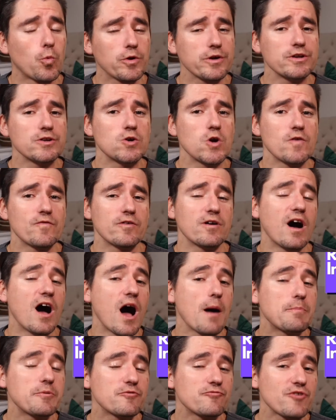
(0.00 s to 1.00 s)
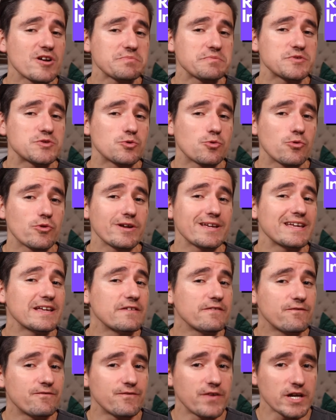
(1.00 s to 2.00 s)
we're going to go over upper respiratory
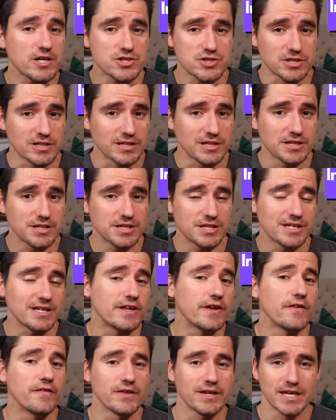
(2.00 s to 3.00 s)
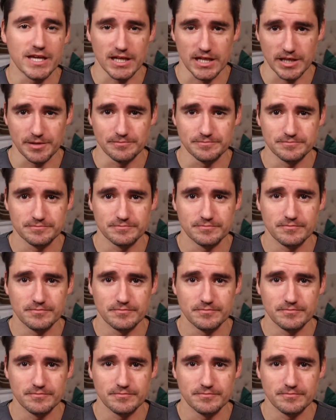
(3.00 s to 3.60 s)
infections in the kitty.